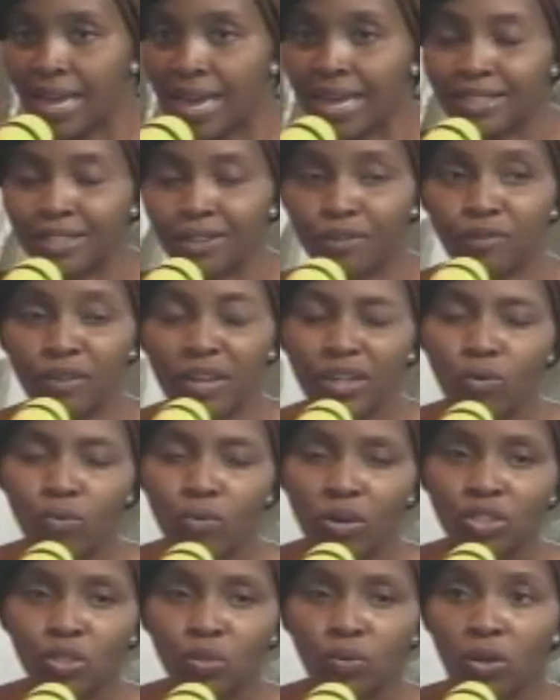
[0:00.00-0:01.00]
And the fake
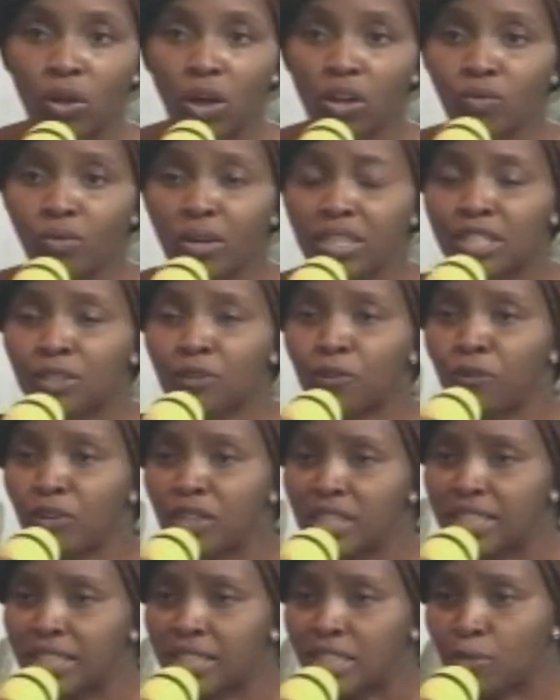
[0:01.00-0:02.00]
ones will always
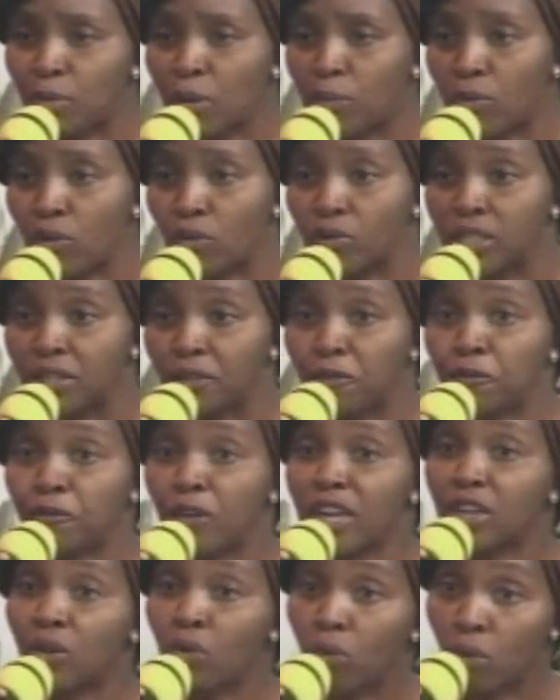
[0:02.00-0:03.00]
feed his people with the
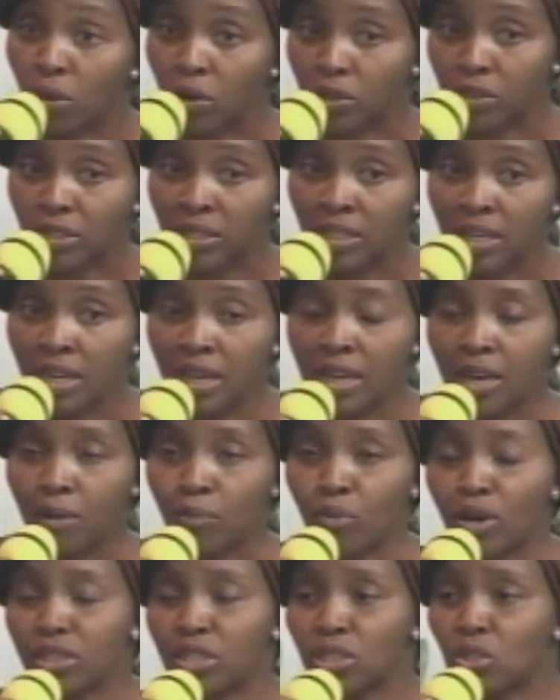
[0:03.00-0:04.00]
fake word.
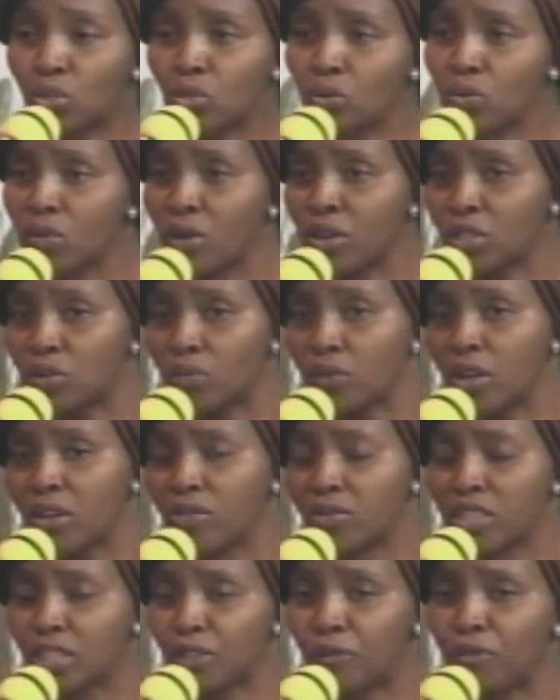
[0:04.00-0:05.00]
But the true ones will
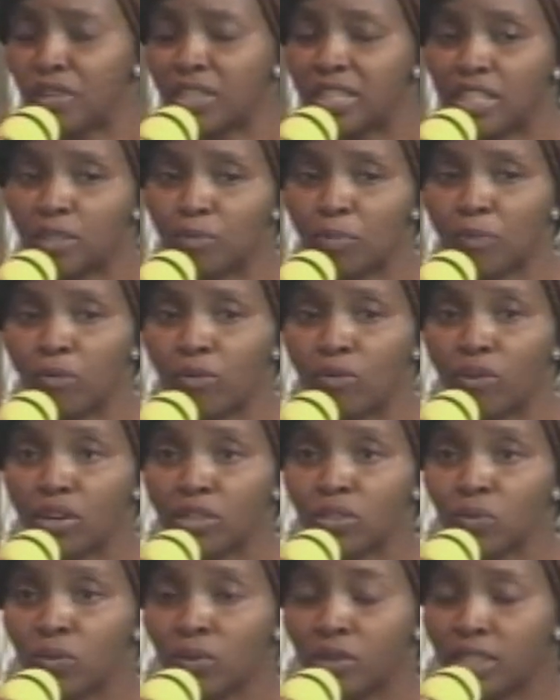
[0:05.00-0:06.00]
always feed his people
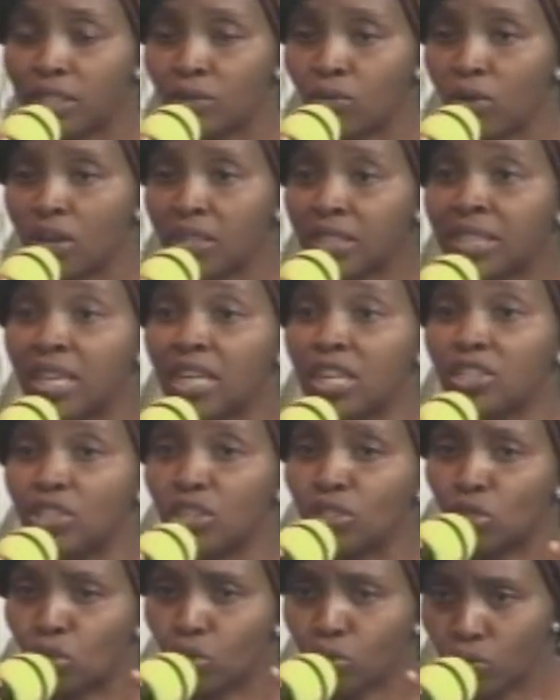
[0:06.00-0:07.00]
with what?
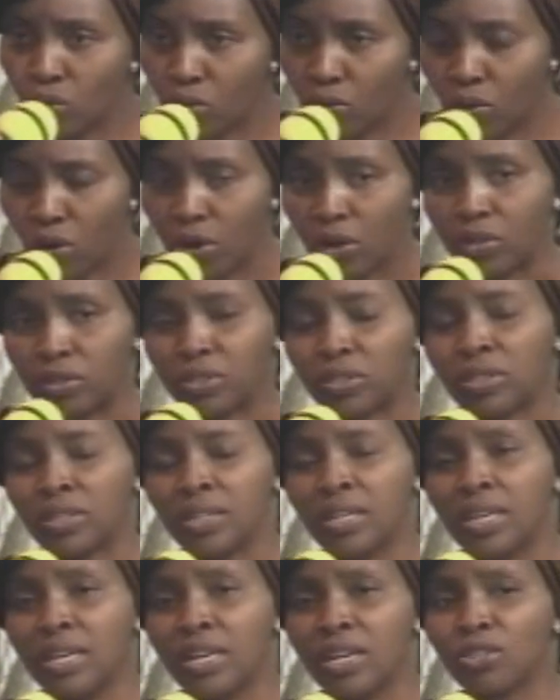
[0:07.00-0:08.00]
The true word.
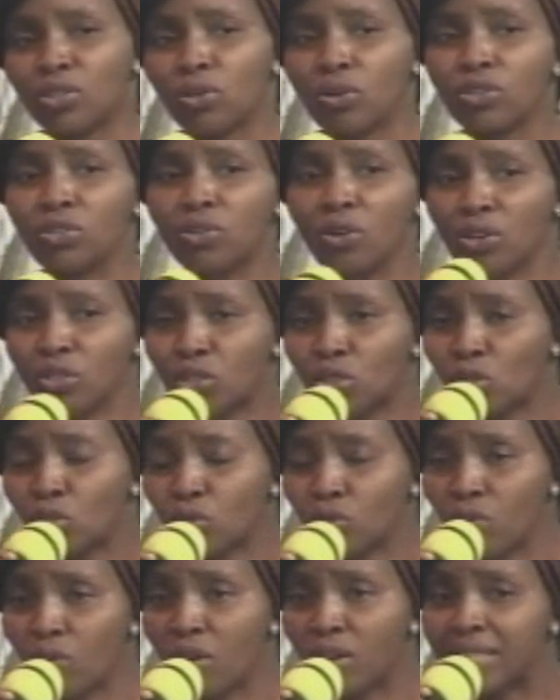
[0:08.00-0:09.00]
So those
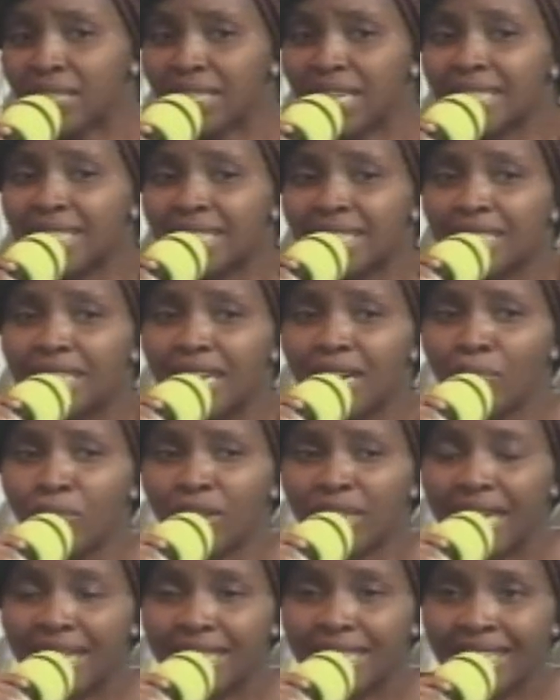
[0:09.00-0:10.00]
true words say
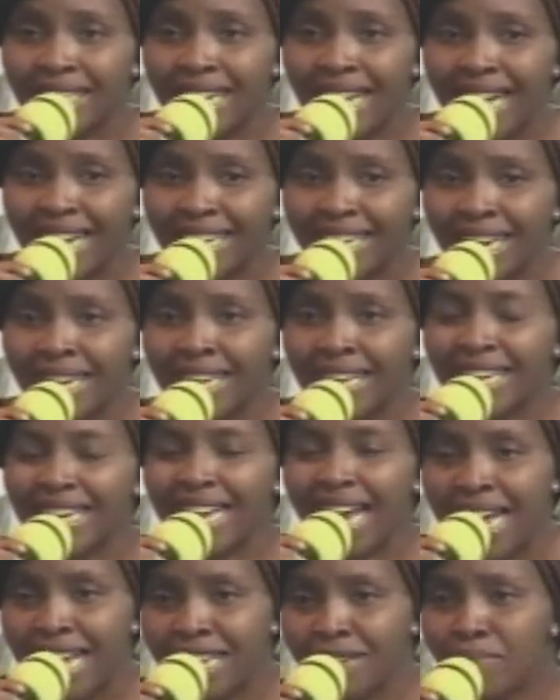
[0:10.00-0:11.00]
mona genaka
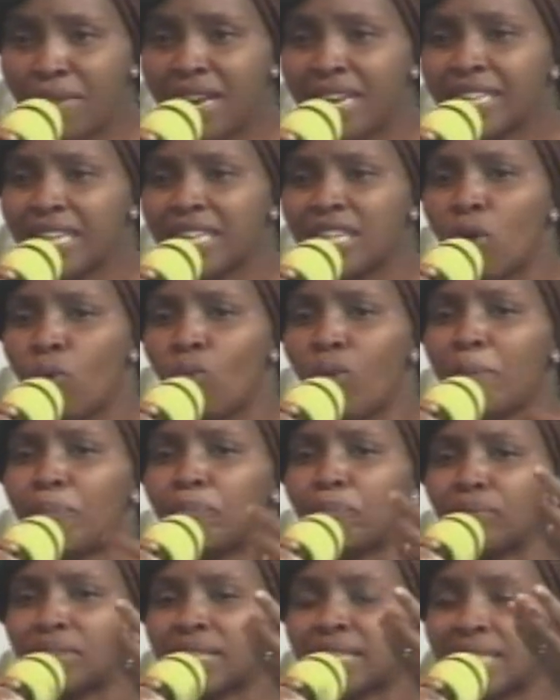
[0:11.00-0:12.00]
kai megini
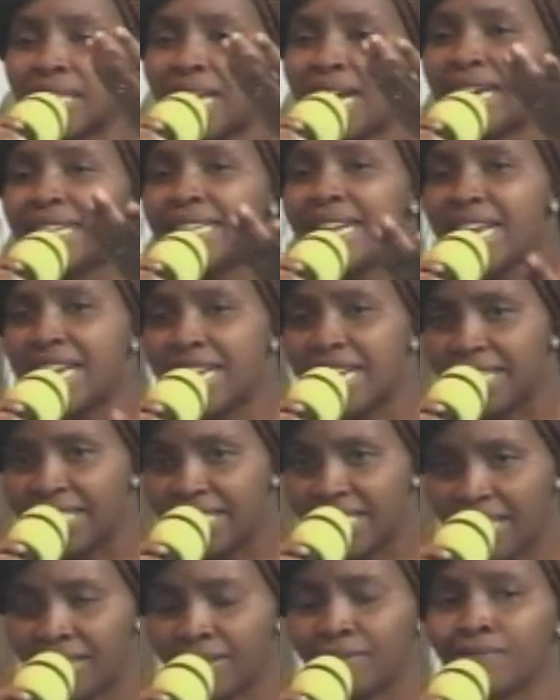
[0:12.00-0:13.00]
weputia ne
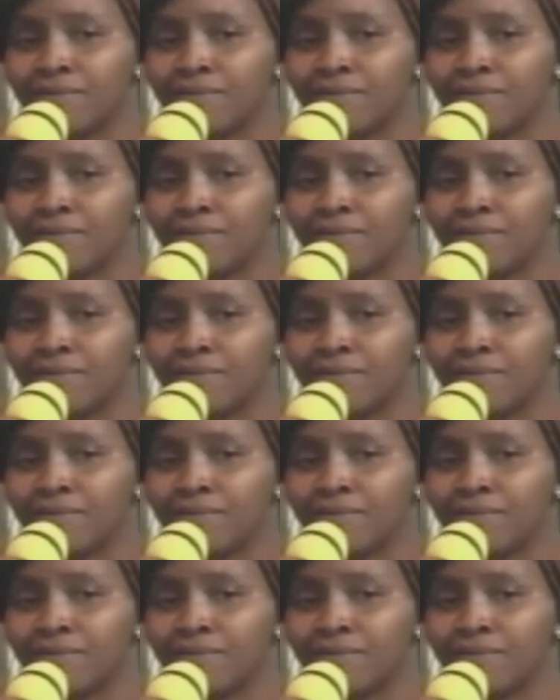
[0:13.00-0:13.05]
nye.